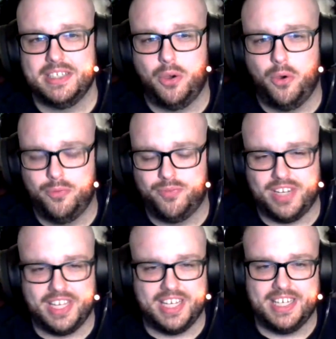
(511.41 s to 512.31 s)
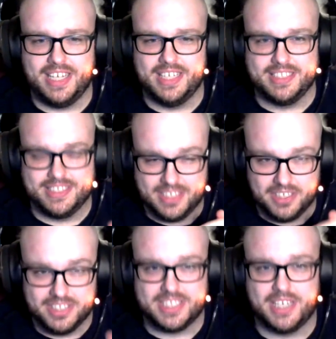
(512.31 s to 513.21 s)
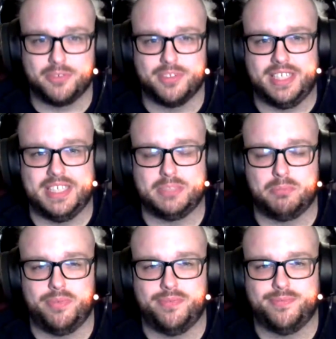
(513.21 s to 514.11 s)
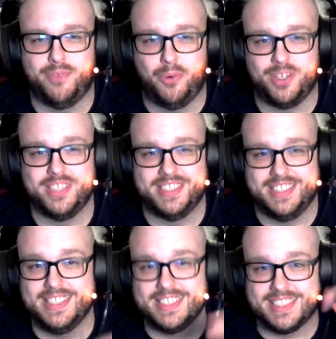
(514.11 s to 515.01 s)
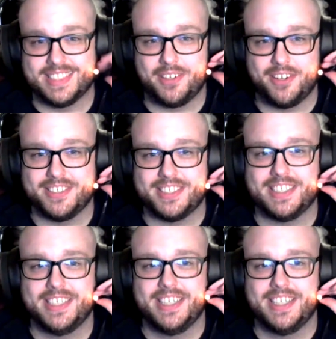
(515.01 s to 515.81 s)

Hopefully it does get released before the season starts,